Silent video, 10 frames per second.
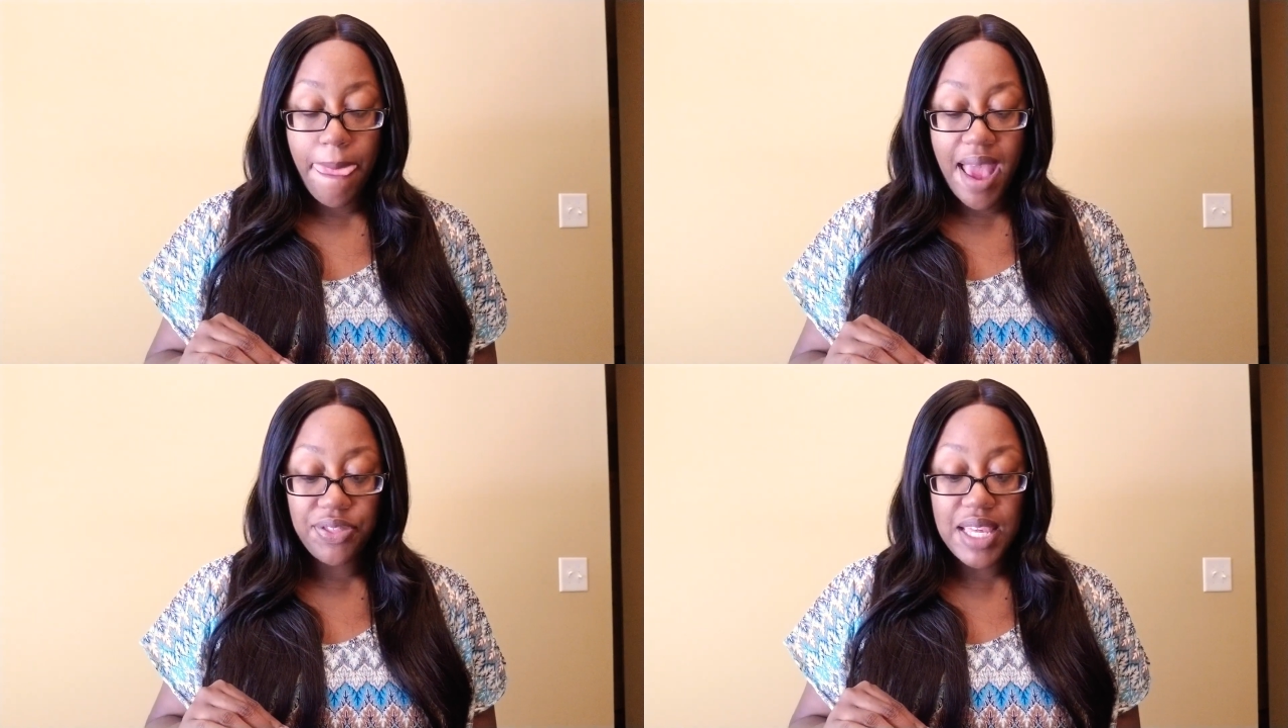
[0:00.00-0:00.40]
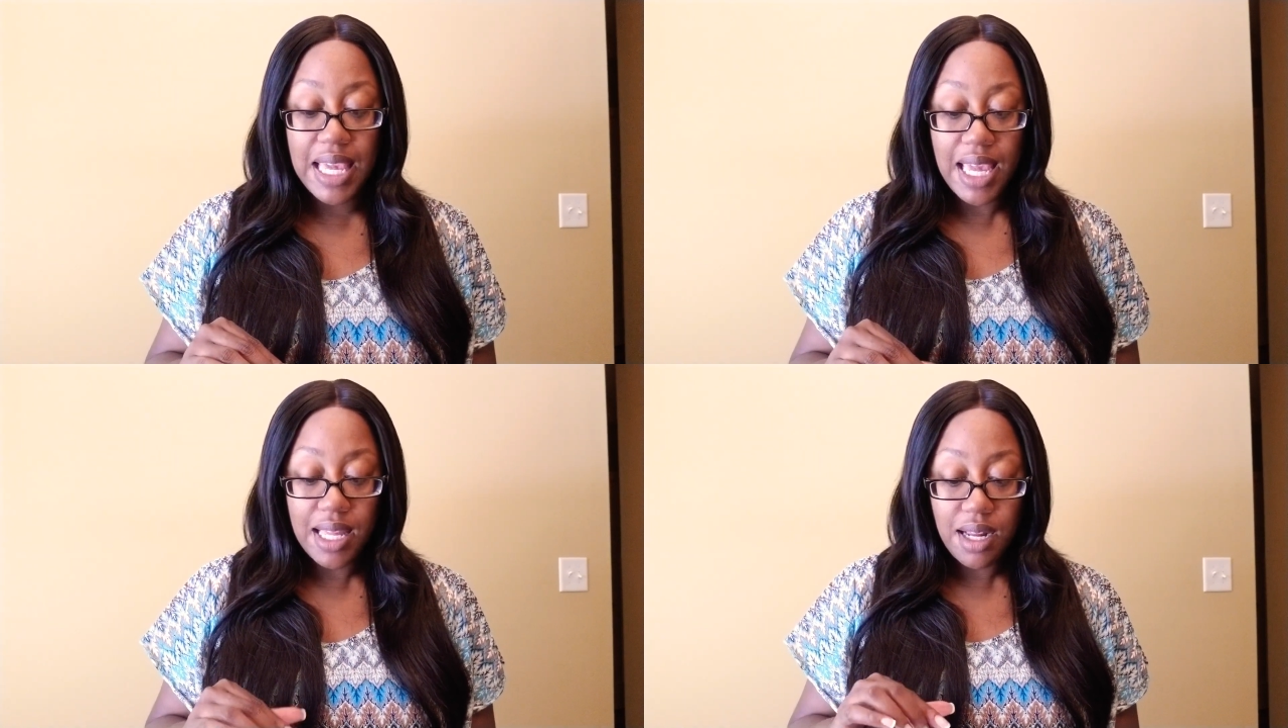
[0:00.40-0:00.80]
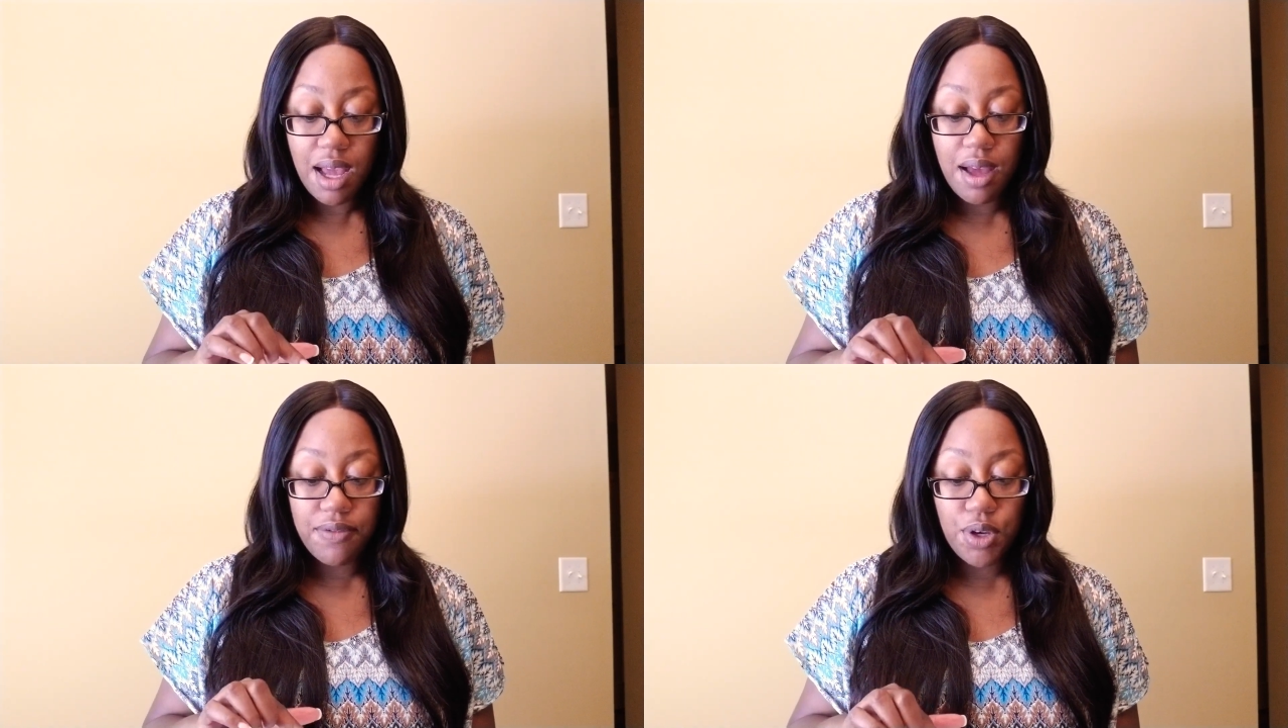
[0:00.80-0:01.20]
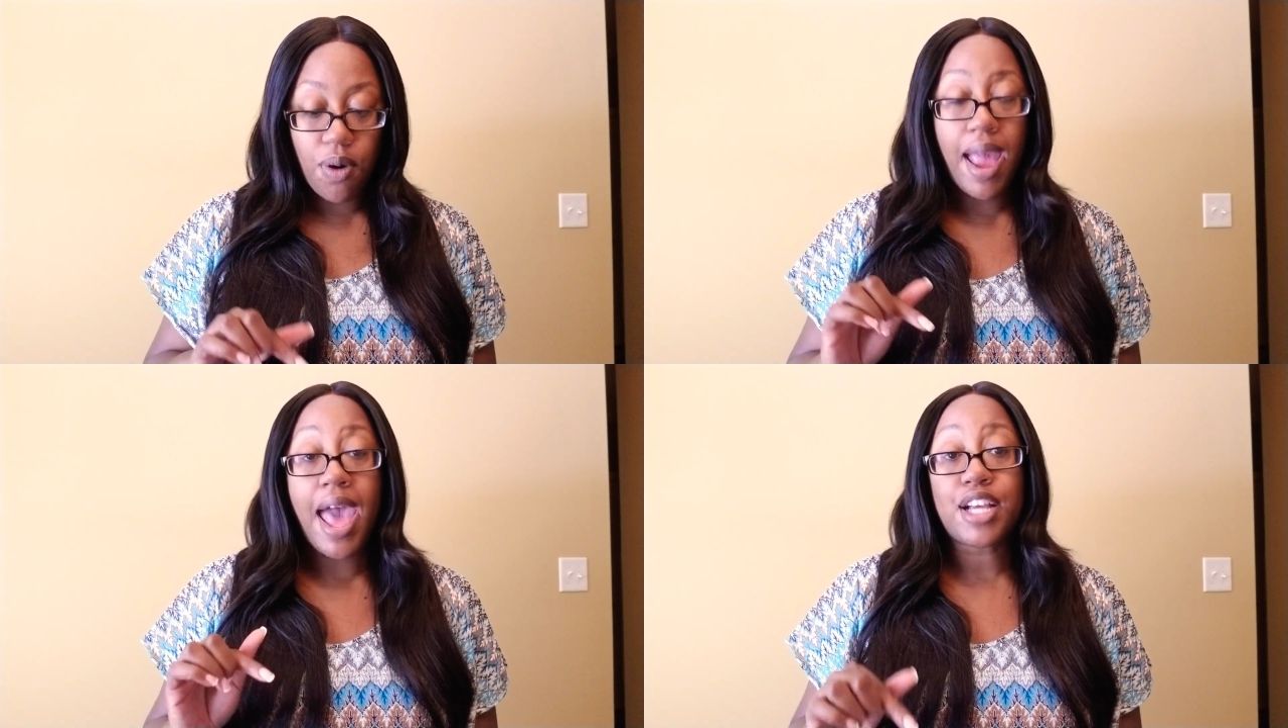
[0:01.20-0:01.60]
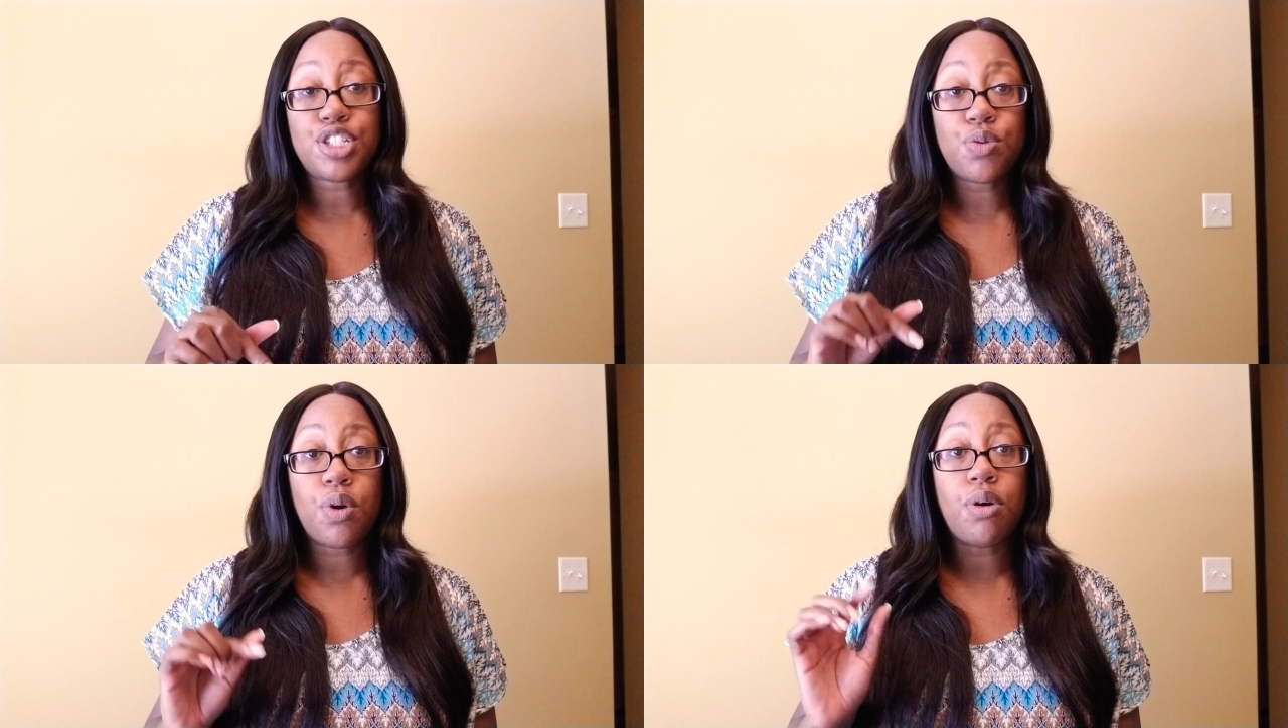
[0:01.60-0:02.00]
at the end of your
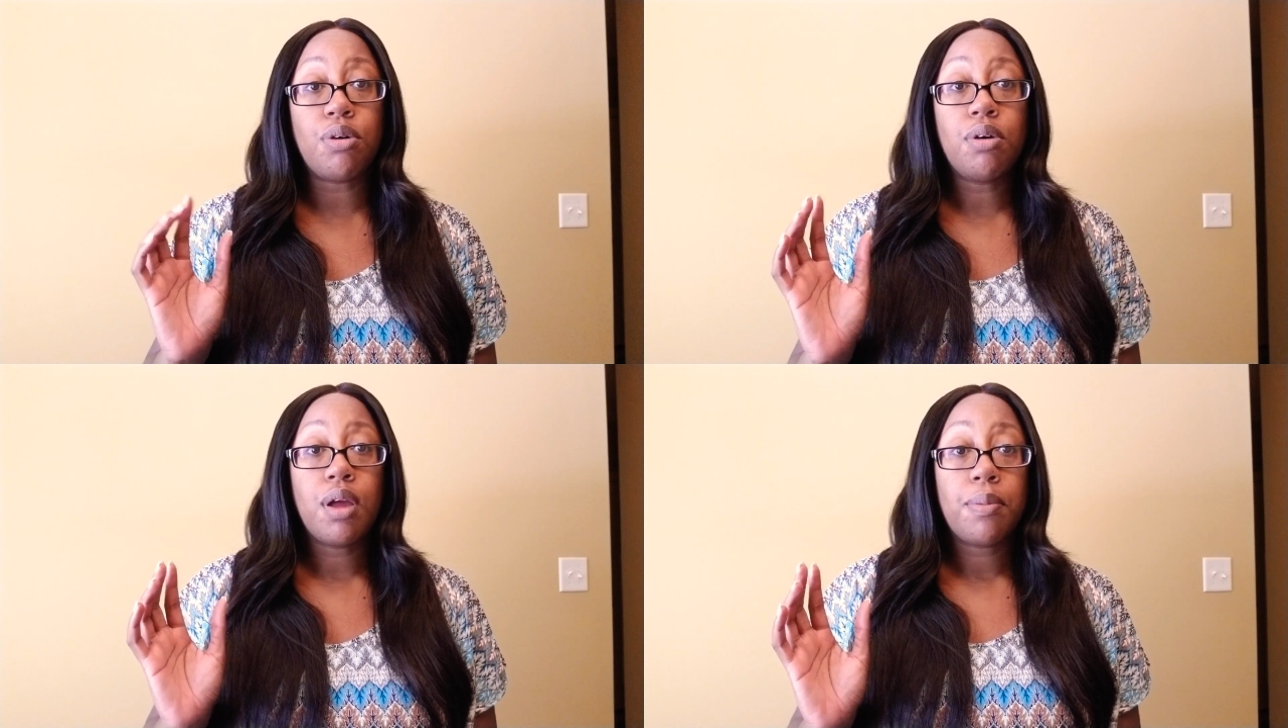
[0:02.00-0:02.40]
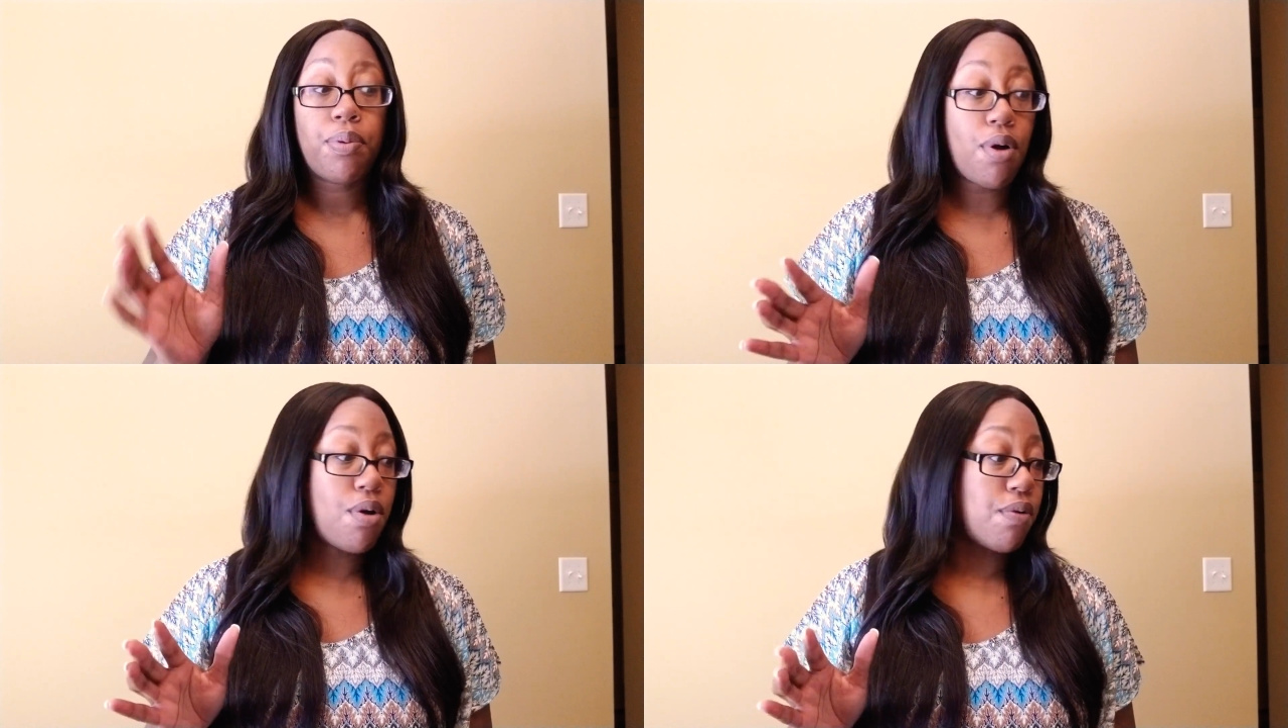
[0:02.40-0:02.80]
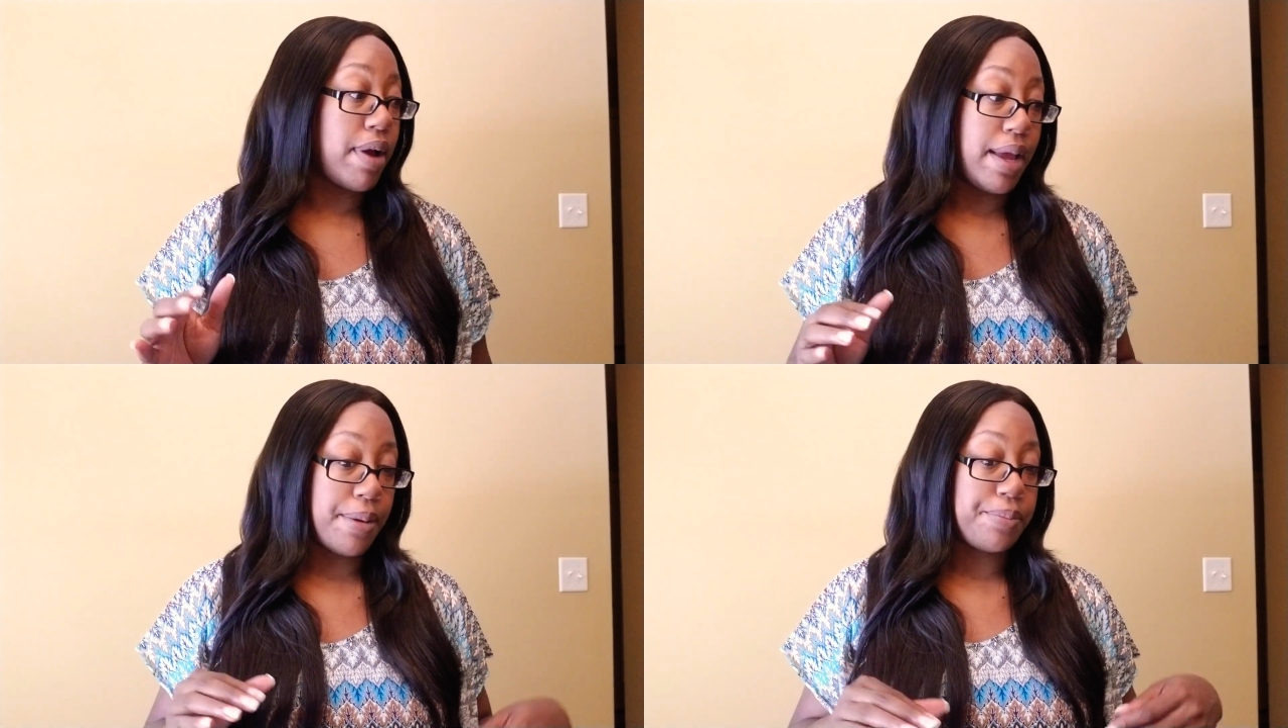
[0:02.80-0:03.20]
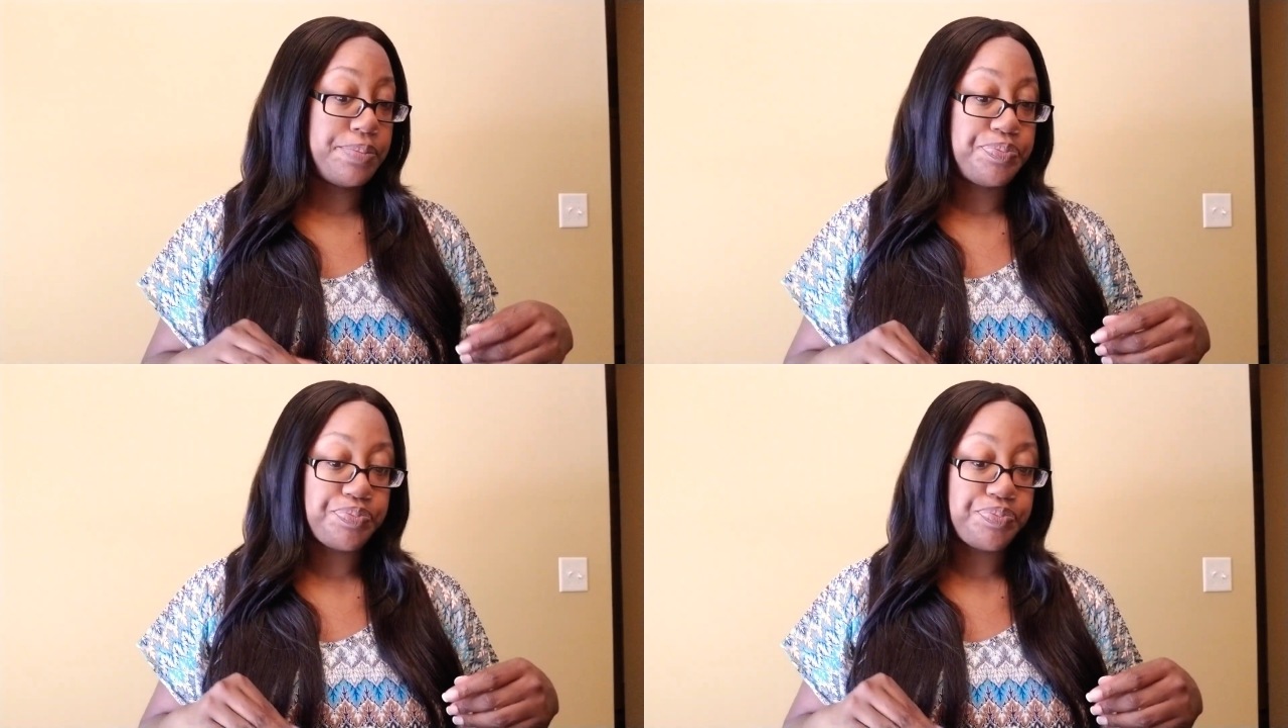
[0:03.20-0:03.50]
actual program,